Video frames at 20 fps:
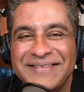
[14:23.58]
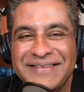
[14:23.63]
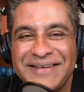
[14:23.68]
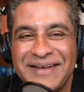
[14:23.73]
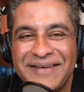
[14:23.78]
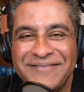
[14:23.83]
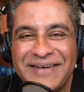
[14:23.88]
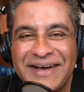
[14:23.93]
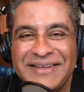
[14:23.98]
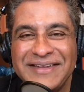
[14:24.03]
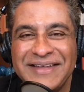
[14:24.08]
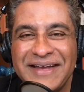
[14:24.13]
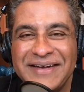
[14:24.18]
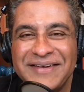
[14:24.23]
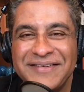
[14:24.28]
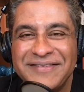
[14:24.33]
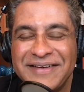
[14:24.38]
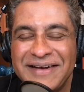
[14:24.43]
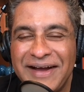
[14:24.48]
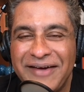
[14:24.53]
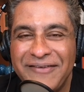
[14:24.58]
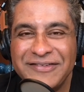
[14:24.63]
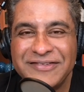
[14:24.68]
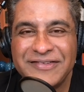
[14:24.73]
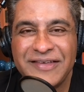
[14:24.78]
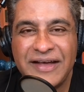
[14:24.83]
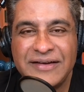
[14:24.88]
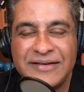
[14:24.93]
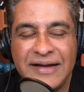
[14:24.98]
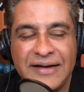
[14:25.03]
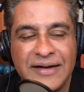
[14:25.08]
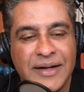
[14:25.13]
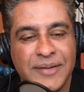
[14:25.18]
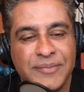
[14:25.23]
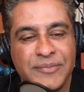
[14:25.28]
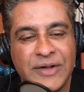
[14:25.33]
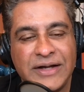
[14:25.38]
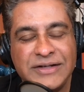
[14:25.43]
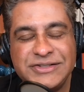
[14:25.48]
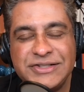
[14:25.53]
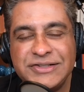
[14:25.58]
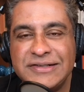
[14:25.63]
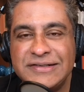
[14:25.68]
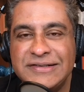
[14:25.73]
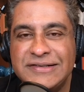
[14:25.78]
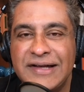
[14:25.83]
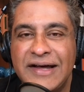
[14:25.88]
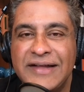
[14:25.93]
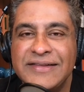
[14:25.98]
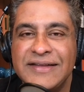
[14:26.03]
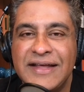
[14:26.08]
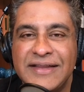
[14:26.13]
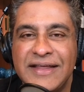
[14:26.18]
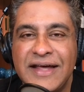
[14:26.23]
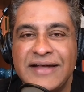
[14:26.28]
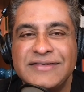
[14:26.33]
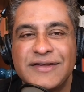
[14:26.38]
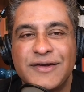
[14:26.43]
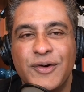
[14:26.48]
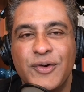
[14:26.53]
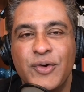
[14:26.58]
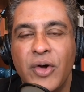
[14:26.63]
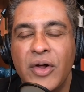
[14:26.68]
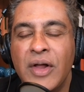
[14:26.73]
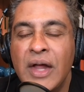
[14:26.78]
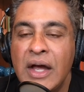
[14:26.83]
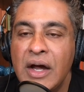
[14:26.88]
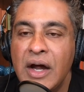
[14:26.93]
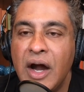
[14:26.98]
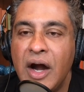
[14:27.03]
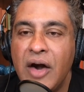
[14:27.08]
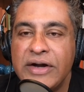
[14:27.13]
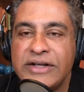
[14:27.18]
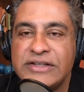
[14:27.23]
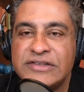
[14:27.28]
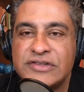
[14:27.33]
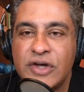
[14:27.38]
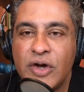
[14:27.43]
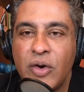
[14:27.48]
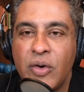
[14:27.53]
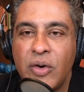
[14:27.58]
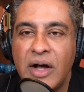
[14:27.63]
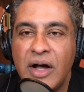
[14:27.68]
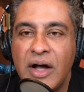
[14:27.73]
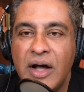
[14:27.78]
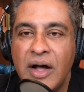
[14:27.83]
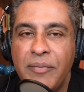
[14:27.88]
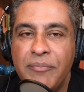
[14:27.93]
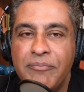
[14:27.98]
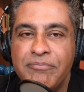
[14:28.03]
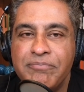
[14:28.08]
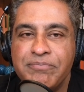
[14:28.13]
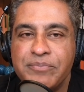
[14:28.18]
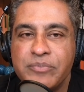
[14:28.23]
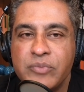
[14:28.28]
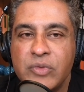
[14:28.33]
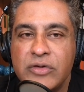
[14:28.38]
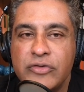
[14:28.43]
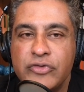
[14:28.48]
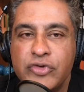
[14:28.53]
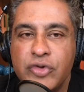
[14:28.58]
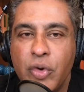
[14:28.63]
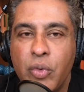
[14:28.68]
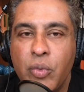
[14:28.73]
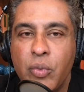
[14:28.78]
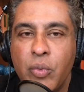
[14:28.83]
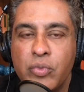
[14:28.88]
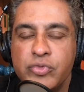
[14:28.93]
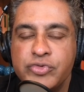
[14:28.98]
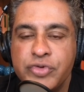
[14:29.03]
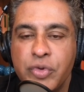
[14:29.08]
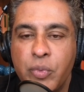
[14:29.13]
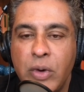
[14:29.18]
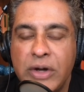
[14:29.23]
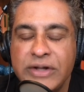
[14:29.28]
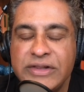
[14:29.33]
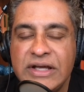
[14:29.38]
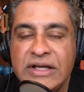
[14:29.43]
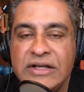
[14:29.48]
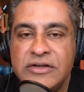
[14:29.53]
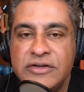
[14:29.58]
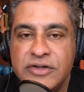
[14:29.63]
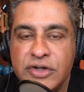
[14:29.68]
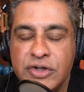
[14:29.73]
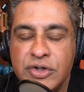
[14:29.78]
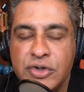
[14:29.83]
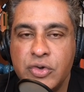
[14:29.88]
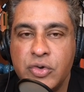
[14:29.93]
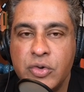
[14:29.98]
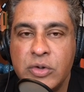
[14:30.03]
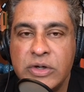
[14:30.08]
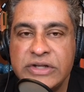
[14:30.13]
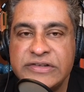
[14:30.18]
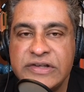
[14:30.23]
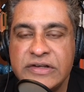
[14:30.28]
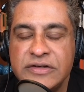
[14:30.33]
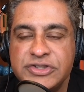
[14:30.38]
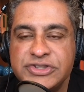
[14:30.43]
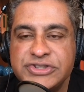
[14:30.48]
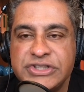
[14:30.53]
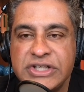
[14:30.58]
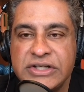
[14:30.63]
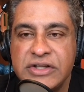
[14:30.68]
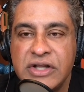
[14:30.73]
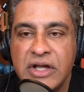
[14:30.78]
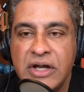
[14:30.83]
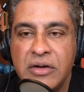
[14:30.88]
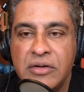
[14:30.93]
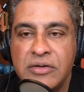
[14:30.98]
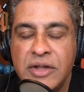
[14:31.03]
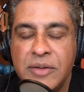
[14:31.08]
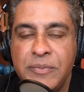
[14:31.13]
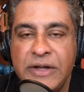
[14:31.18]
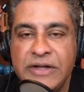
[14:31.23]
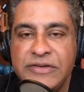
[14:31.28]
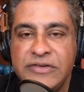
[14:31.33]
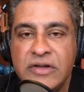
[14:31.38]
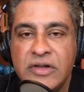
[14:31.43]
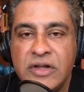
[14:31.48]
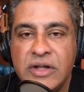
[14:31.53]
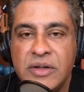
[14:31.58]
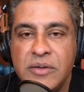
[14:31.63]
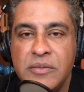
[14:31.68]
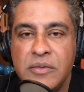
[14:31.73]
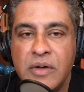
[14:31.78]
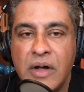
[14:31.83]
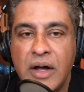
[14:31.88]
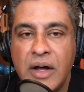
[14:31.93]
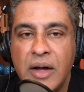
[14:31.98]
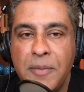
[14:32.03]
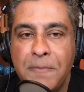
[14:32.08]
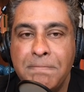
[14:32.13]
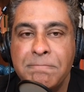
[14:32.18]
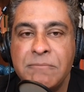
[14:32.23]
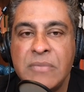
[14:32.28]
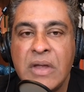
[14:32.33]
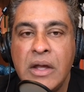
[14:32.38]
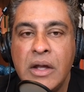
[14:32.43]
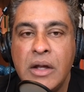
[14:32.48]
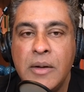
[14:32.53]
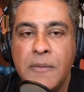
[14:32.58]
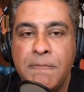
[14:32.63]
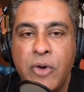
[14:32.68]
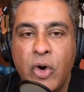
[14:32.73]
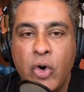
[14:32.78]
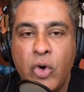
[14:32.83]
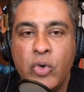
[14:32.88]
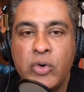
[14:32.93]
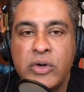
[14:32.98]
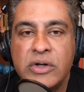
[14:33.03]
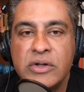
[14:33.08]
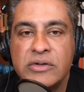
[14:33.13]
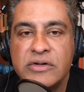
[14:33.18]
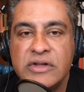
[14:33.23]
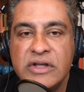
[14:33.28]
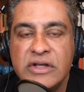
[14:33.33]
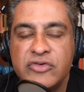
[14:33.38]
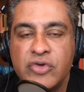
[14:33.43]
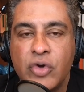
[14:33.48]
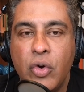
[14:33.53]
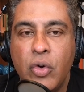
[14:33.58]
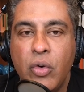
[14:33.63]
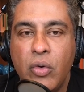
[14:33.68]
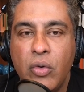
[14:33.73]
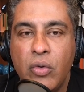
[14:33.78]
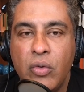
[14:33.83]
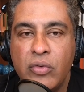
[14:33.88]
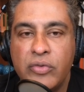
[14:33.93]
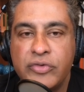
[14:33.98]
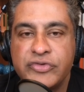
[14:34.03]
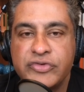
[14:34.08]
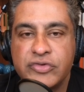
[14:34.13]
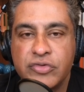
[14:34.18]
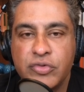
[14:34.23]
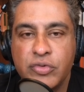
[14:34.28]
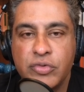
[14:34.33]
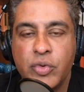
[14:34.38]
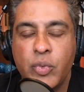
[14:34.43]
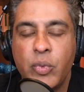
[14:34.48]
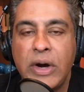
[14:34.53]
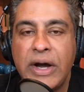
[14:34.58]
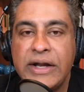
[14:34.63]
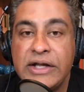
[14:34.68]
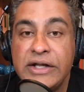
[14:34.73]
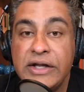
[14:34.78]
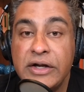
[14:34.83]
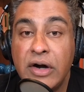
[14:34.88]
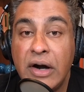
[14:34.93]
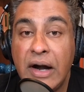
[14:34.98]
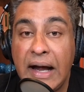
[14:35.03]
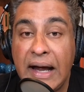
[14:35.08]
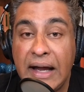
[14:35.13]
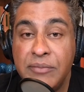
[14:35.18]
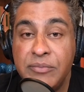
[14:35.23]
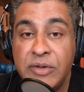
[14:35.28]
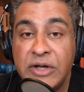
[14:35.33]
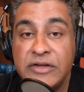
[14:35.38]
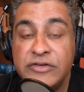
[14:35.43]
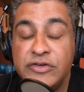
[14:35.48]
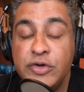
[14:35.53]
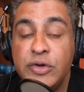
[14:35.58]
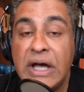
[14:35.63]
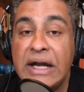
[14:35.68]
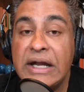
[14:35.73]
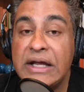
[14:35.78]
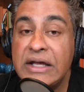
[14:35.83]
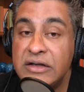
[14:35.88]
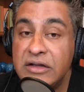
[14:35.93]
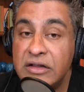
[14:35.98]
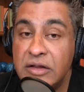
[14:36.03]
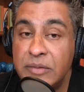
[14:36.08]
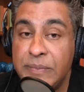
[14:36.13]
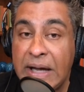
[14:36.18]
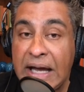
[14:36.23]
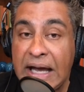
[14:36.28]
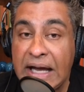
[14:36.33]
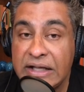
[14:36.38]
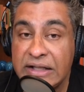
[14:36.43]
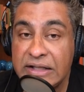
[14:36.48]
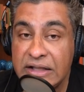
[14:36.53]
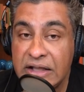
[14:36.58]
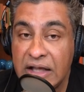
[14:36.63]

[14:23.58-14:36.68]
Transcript: Yeah, by the end of it, I was like, damn, I should have done that. That's cool. All right, so so what they do, it's interesting. They basically poke these holes through the white of your eye, because you got to get to the back of the